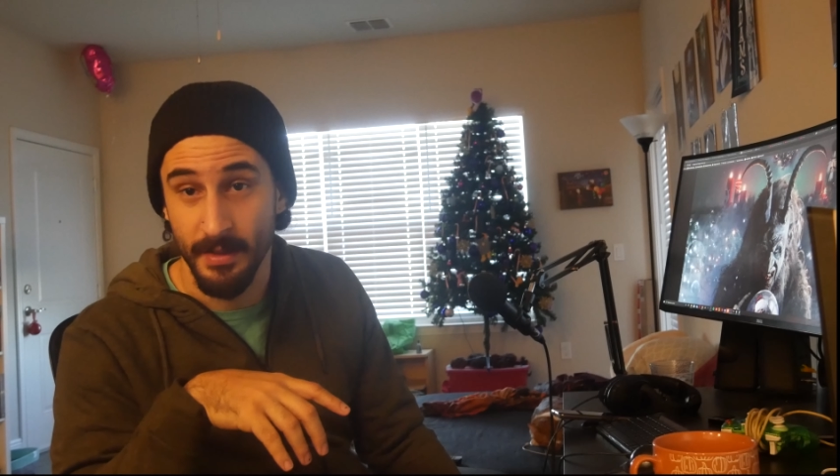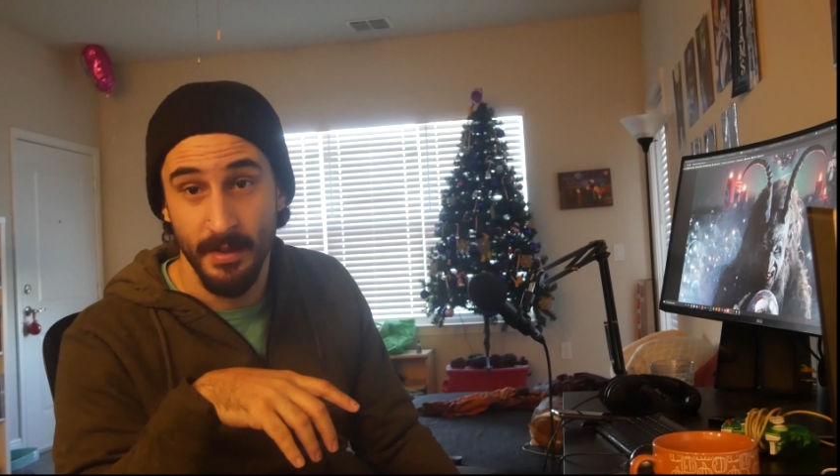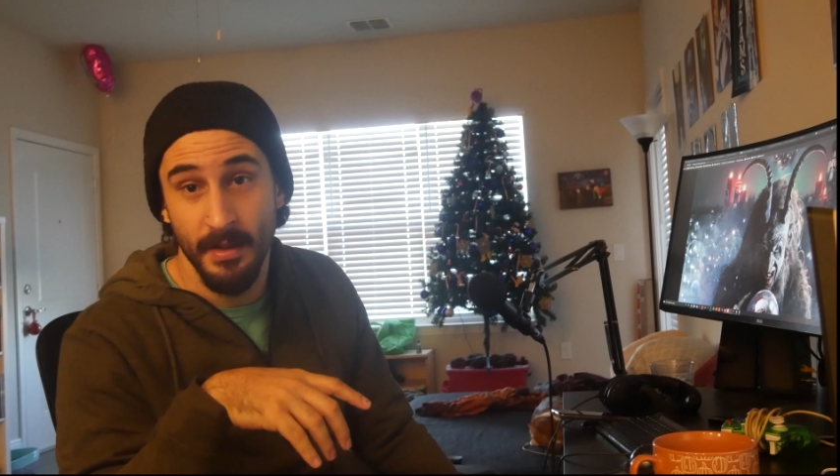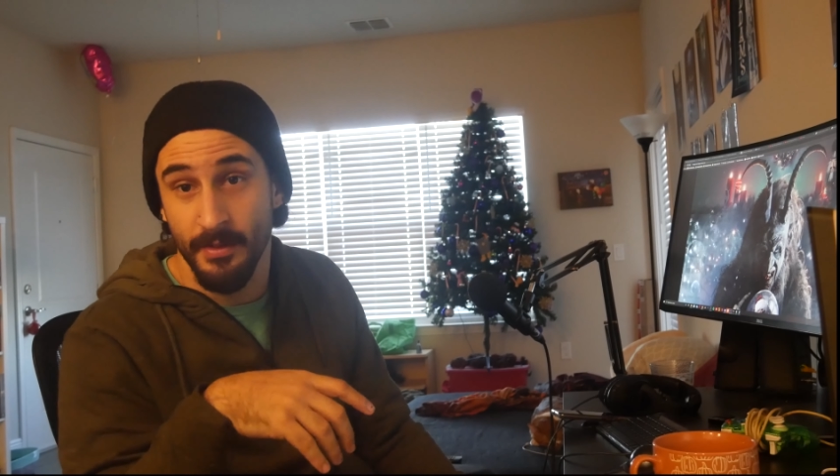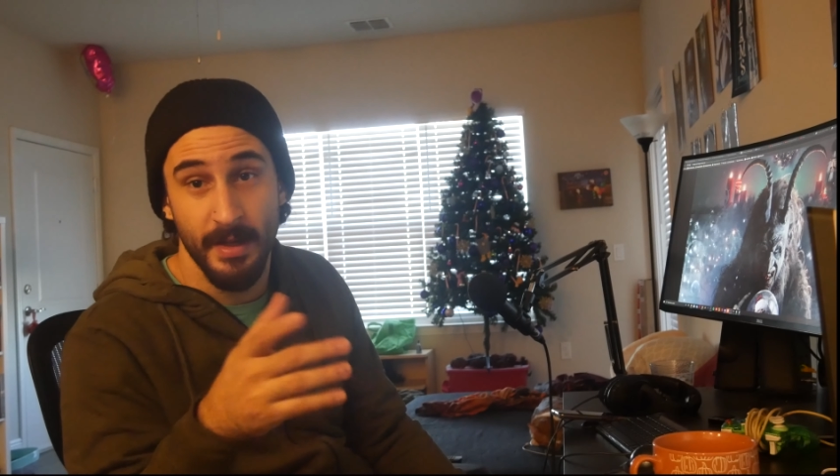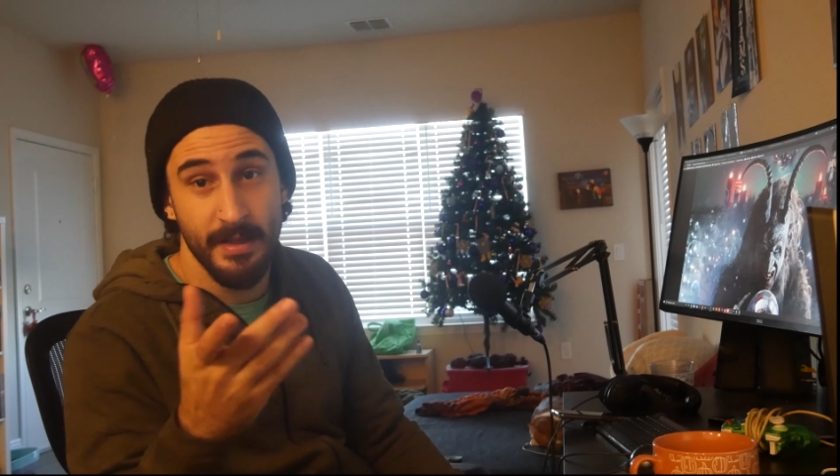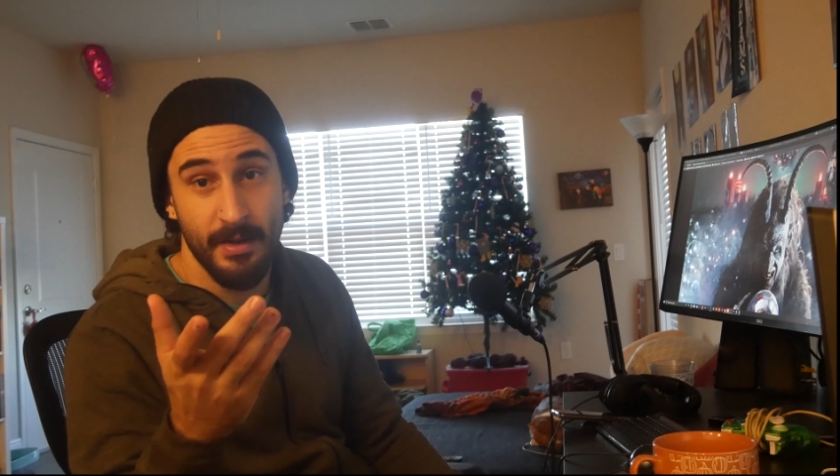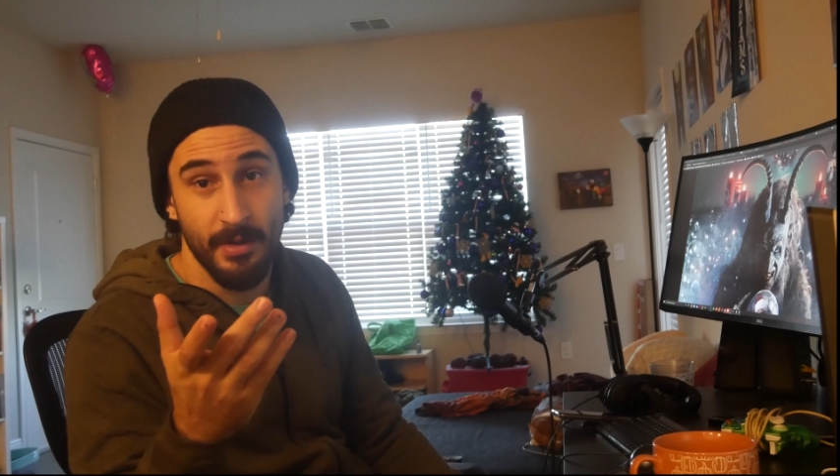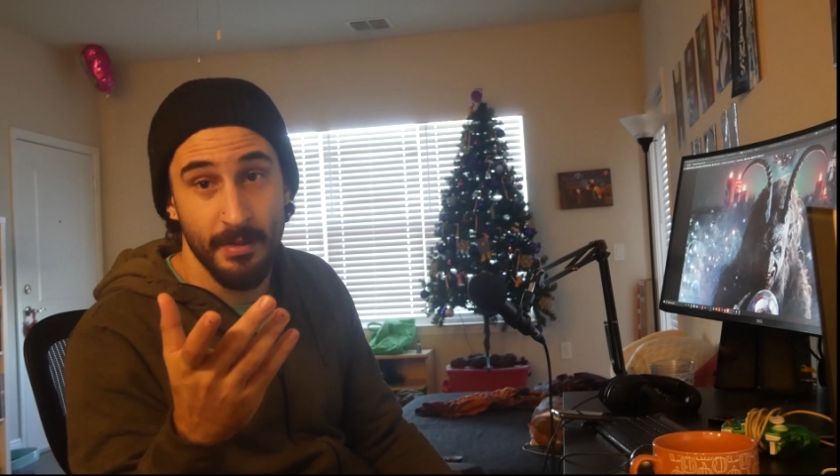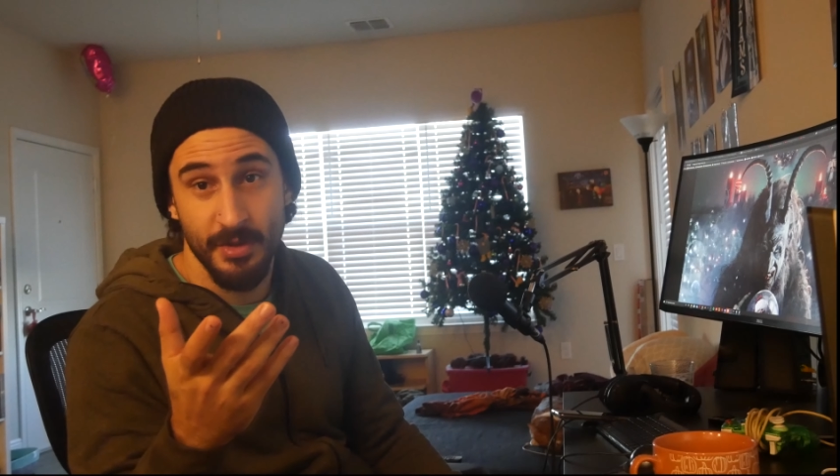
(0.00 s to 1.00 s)
Right now, I'm
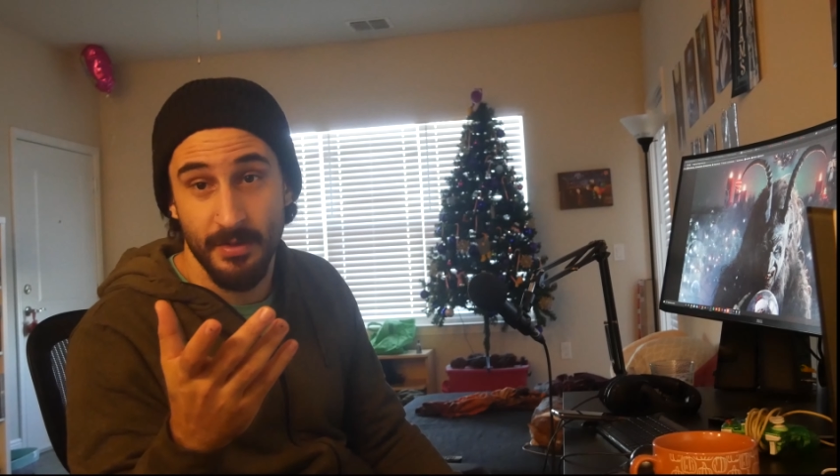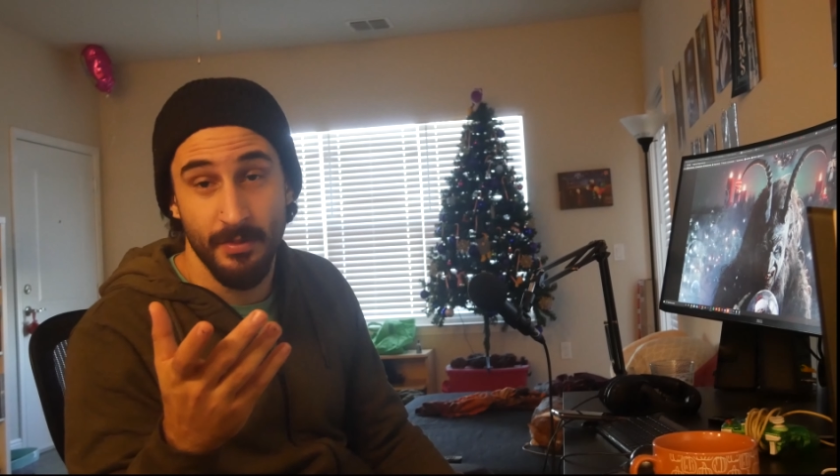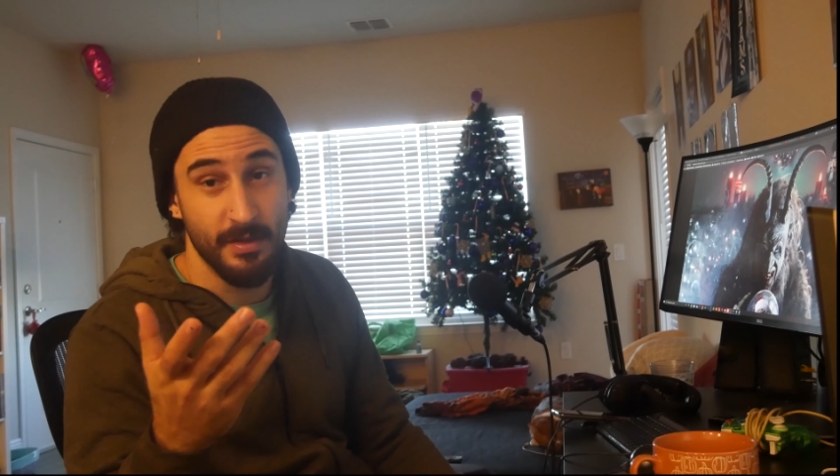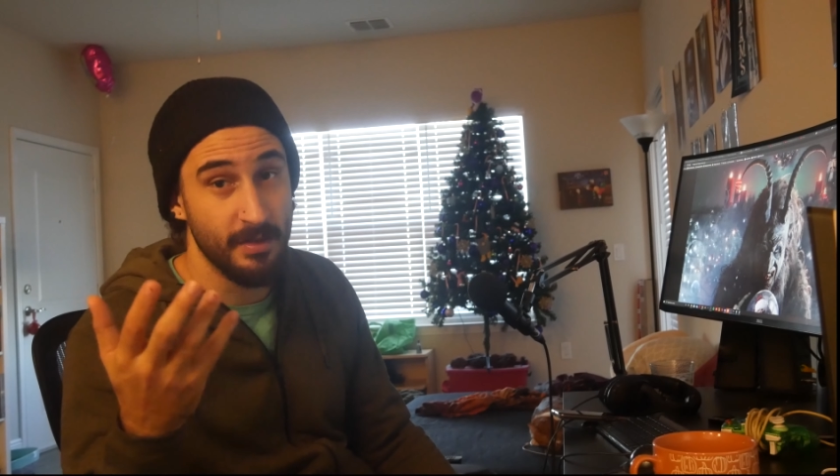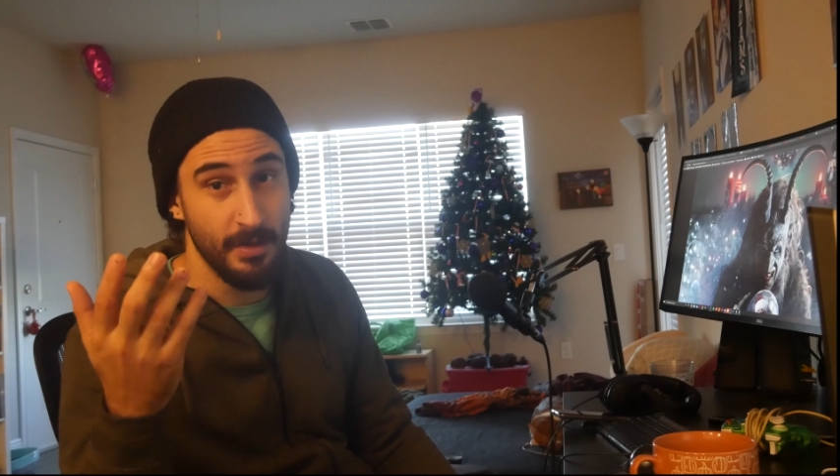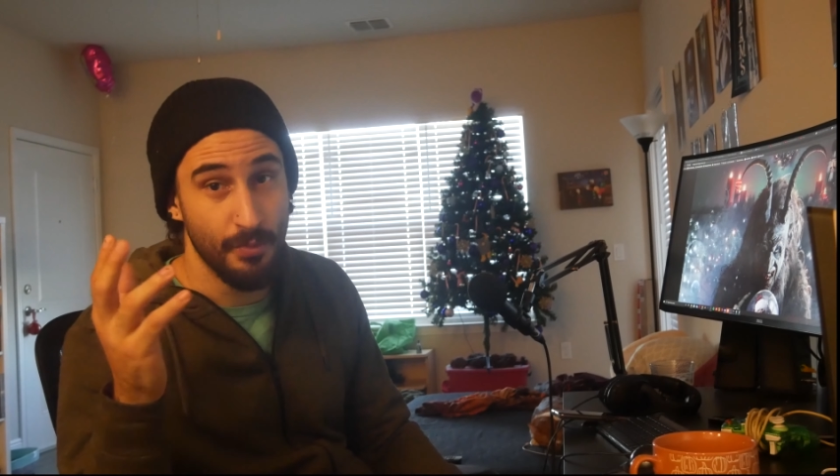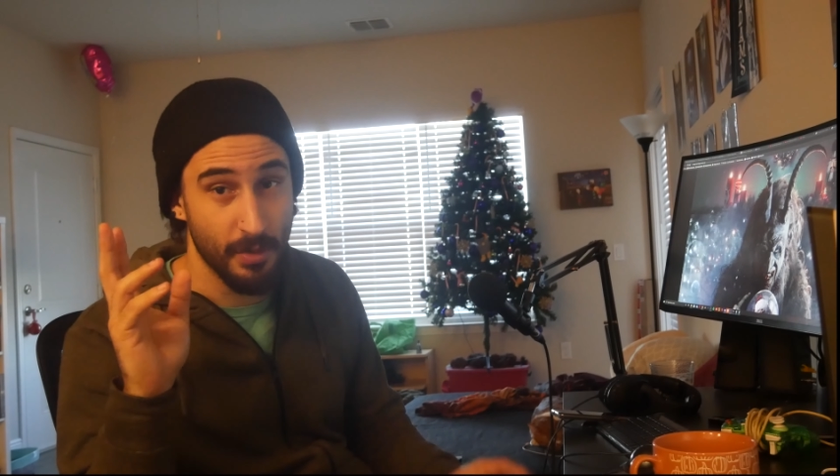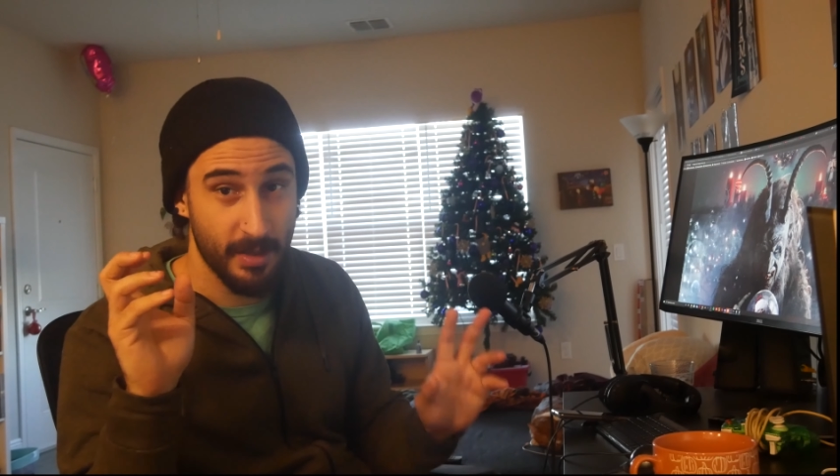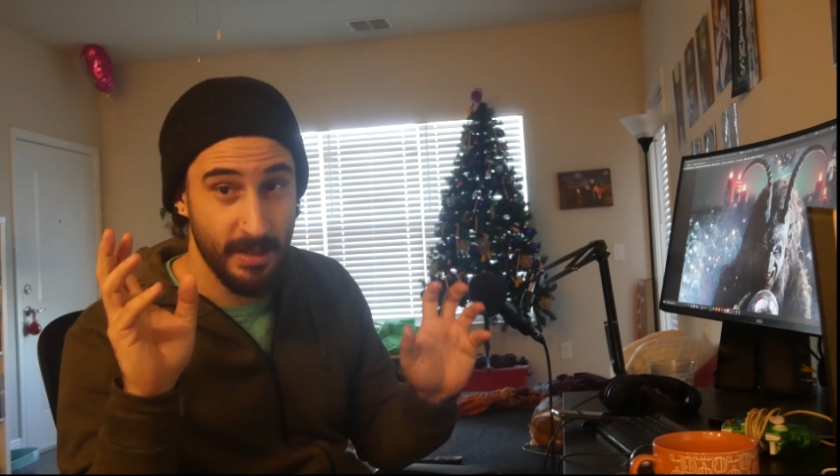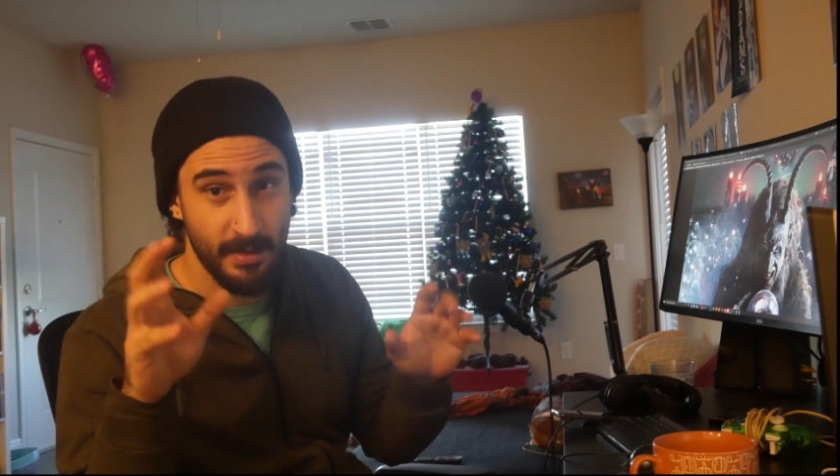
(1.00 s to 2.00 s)
just using the
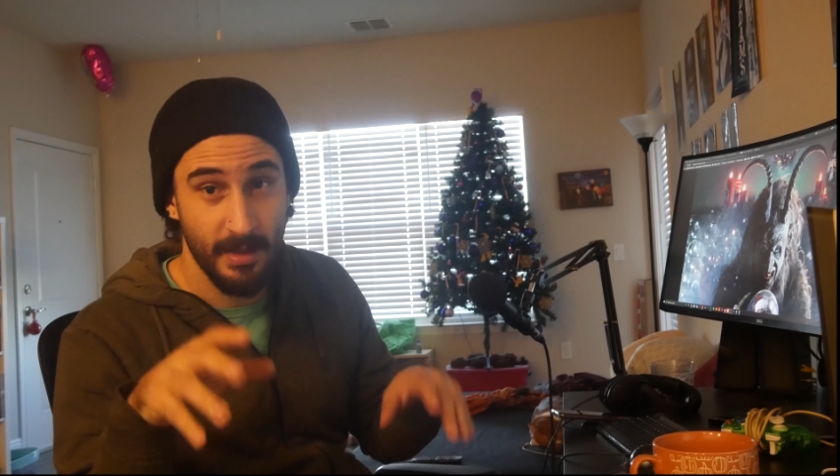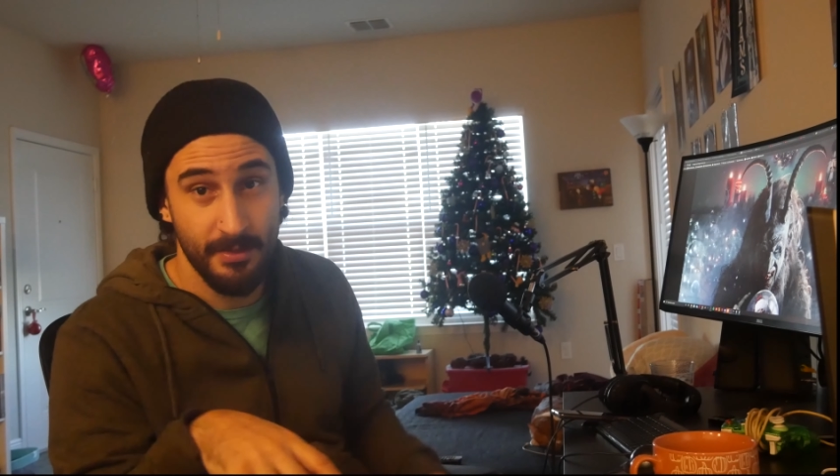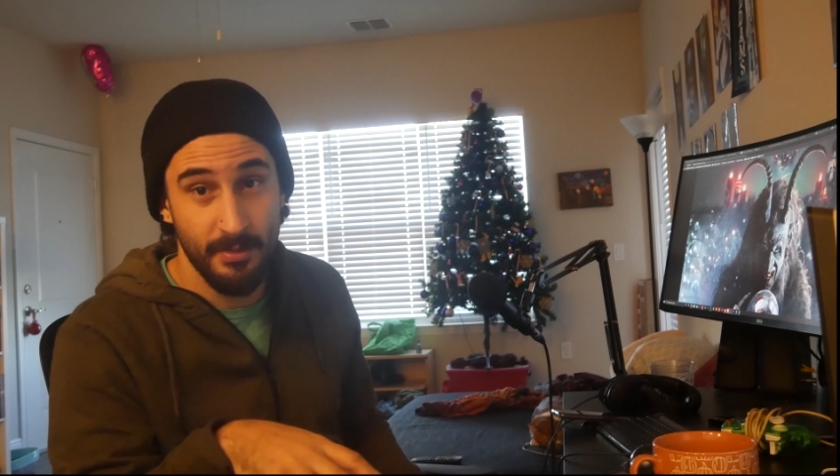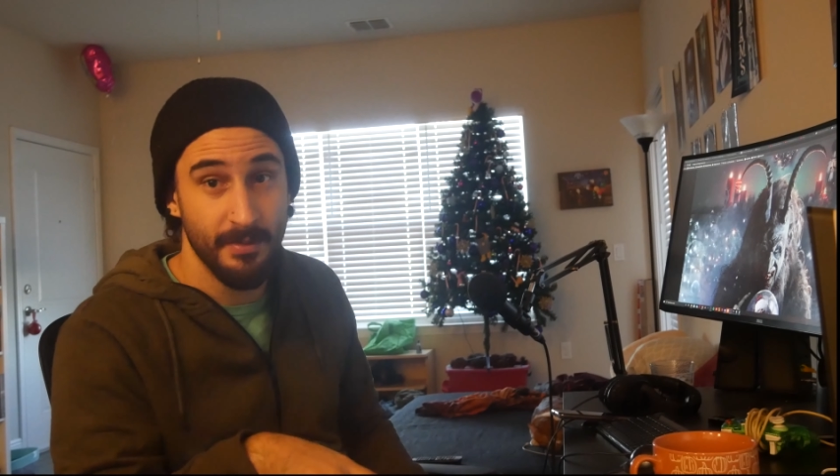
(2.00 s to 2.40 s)
working title of